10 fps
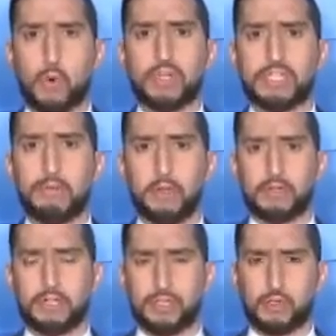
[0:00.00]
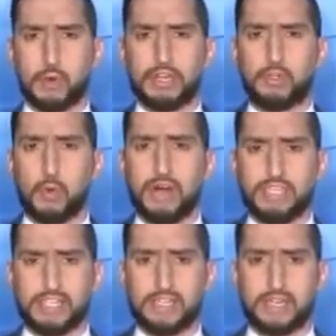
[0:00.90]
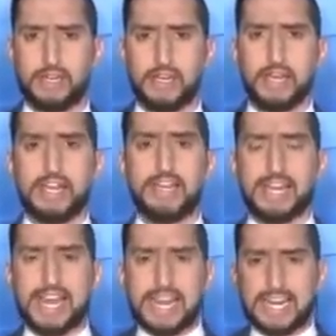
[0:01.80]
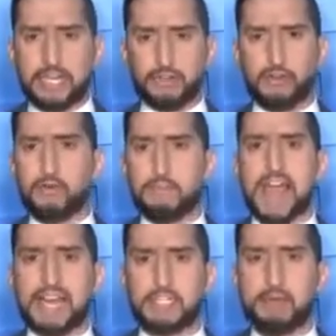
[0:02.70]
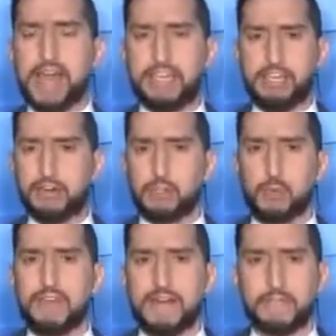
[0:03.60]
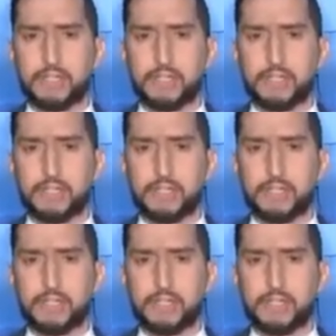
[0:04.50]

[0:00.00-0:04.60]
similar to the 2020 season than any two back-to-back years we've ever